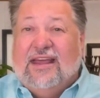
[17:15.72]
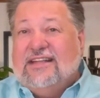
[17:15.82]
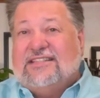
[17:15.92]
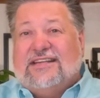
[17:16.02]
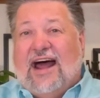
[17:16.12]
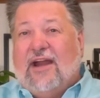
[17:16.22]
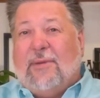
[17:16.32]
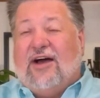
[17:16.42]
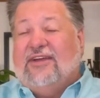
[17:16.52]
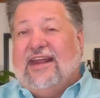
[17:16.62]
It's not
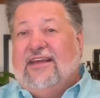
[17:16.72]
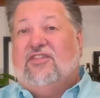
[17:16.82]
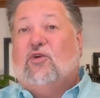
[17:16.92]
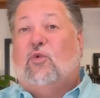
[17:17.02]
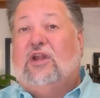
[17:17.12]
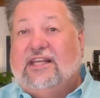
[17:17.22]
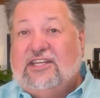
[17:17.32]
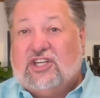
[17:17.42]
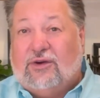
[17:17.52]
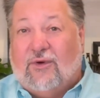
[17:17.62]
about getting the
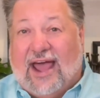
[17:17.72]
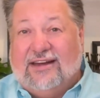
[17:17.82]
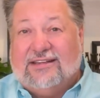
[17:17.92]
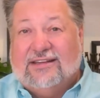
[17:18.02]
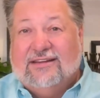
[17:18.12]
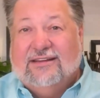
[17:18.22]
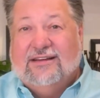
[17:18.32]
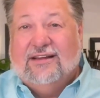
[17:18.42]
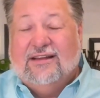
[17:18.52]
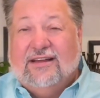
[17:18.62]
religion right.
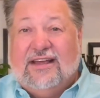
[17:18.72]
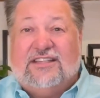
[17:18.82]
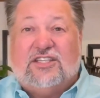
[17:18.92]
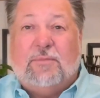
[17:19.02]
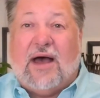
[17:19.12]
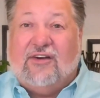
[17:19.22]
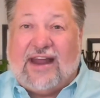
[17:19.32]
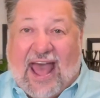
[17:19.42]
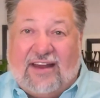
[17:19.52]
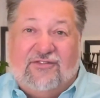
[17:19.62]
It's about
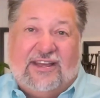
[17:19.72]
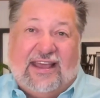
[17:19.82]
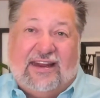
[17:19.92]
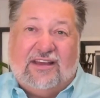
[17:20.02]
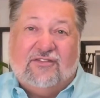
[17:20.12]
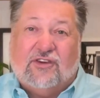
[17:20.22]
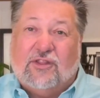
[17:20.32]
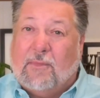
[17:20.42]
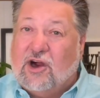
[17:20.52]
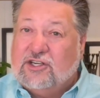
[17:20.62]
advocating for
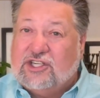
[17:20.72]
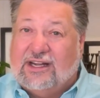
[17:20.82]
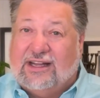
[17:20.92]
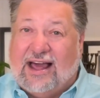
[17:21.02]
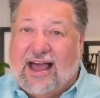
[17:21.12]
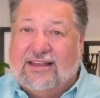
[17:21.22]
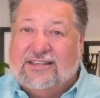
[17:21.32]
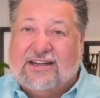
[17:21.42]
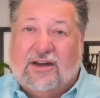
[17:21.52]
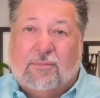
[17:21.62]
the
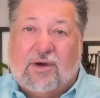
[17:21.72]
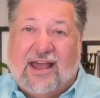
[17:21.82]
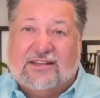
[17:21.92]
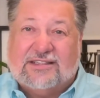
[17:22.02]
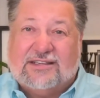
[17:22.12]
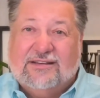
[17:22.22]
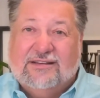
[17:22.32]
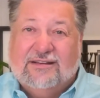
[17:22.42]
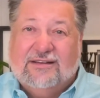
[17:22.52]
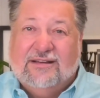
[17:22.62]
marginalized and oppressed.
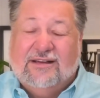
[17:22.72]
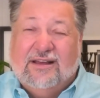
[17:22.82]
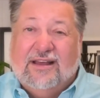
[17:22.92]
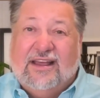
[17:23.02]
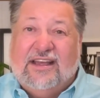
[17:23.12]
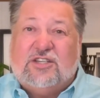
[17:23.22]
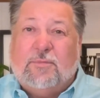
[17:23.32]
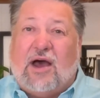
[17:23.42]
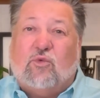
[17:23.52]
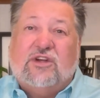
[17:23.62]
It's
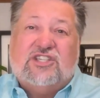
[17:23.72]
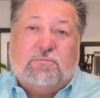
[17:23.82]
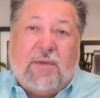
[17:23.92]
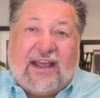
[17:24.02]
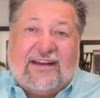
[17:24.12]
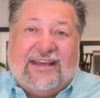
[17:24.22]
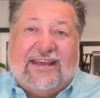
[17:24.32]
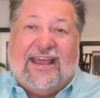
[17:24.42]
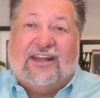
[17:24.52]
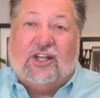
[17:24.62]
about
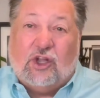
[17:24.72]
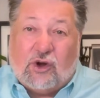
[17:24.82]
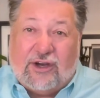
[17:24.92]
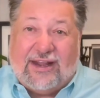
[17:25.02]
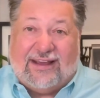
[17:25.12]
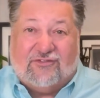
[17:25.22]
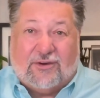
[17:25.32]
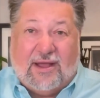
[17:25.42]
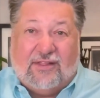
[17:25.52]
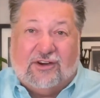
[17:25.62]
respecting and learning
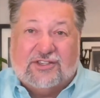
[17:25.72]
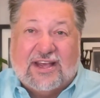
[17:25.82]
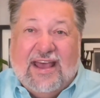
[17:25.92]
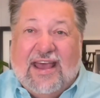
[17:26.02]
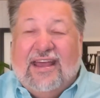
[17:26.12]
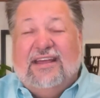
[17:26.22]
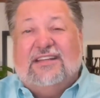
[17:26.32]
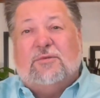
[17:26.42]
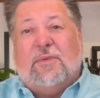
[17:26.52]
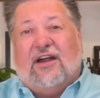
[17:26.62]
from others.
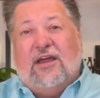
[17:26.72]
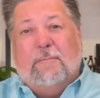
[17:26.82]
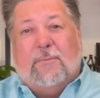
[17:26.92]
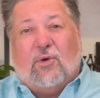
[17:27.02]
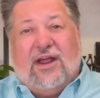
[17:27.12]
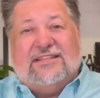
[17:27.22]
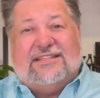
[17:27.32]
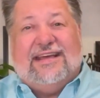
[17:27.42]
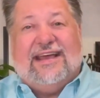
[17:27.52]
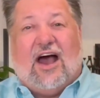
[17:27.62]
It's about
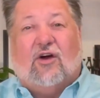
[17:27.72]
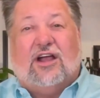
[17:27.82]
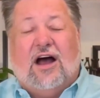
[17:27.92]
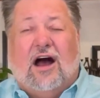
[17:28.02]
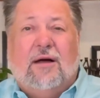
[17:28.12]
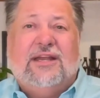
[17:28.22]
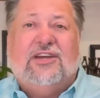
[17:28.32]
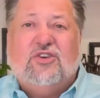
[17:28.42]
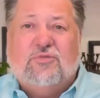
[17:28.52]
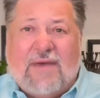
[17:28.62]
embracing our common
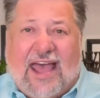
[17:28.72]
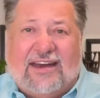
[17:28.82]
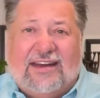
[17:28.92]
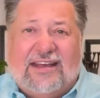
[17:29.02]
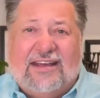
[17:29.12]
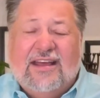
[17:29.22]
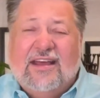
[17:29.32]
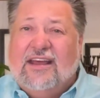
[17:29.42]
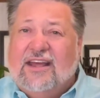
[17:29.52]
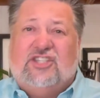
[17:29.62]
humanity
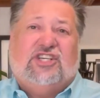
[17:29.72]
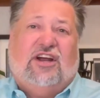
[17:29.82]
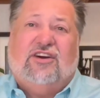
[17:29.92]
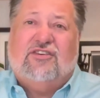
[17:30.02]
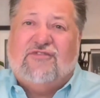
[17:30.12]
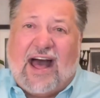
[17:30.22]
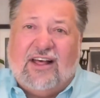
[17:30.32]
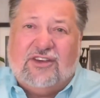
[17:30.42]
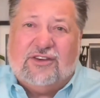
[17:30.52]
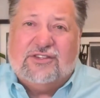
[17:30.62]
and shared
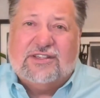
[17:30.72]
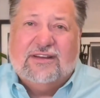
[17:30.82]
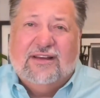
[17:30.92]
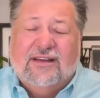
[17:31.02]
values